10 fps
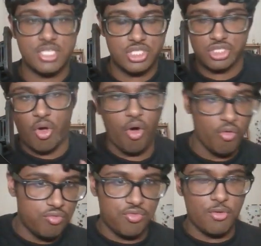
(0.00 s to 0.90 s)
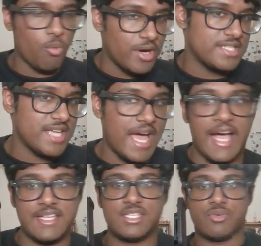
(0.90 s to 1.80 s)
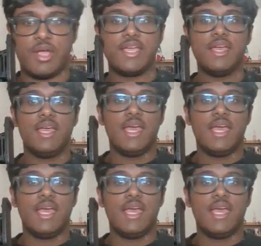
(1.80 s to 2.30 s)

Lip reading: solve for what is asked, right?